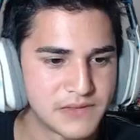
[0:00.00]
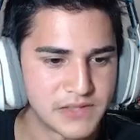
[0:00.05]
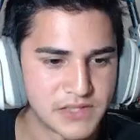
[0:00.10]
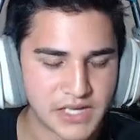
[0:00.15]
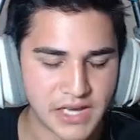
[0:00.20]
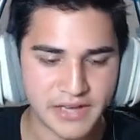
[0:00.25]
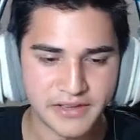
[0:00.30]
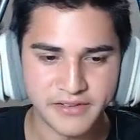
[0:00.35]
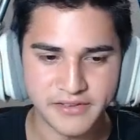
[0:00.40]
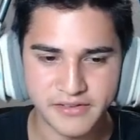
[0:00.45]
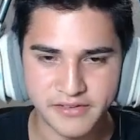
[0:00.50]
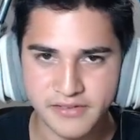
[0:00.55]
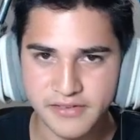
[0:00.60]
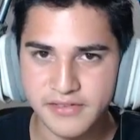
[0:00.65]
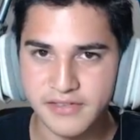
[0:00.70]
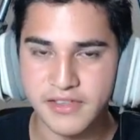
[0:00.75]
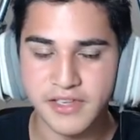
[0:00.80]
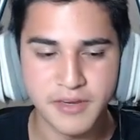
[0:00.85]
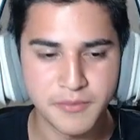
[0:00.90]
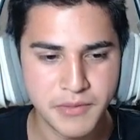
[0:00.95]
Yes,
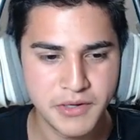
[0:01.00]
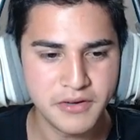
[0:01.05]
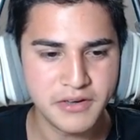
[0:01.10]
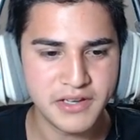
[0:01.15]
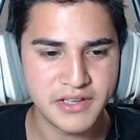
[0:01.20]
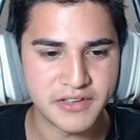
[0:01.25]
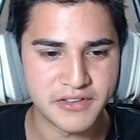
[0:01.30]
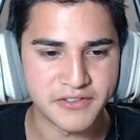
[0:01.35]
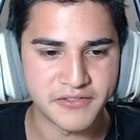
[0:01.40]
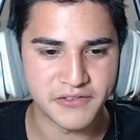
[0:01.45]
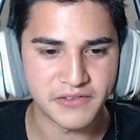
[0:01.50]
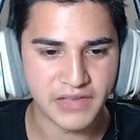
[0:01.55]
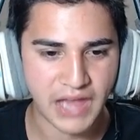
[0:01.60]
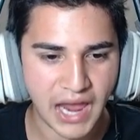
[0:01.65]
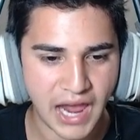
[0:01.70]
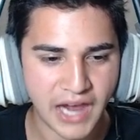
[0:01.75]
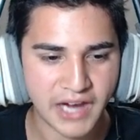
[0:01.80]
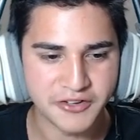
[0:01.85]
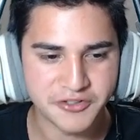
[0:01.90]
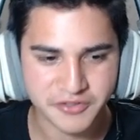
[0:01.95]
the community is
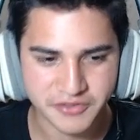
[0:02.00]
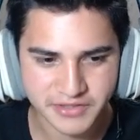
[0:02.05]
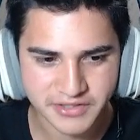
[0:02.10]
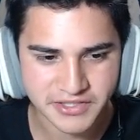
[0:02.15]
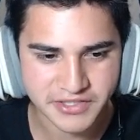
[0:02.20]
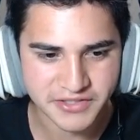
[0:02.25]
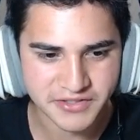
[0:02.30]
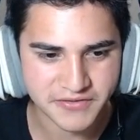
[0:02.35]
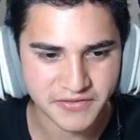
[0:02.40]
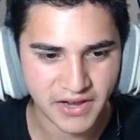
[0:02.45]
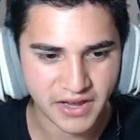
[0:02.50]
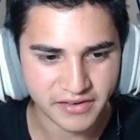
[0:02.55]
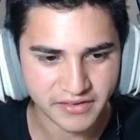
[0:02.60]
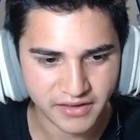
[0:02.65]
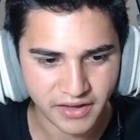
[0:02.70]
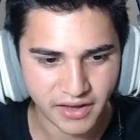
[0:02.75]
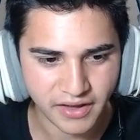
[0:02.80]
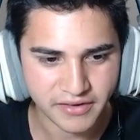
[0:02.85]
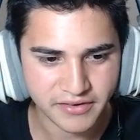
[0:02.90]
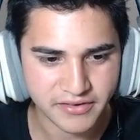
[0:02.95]
actually just
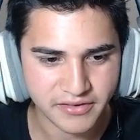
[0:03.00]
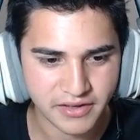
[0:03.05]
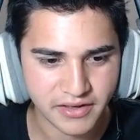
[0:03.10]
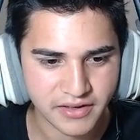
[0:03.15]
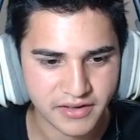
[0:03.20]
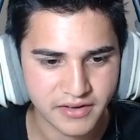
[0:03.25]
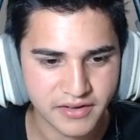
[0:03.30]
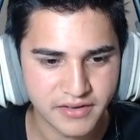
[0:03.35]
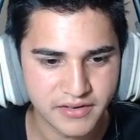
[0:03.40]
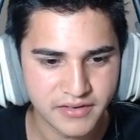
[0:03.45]
fantastic.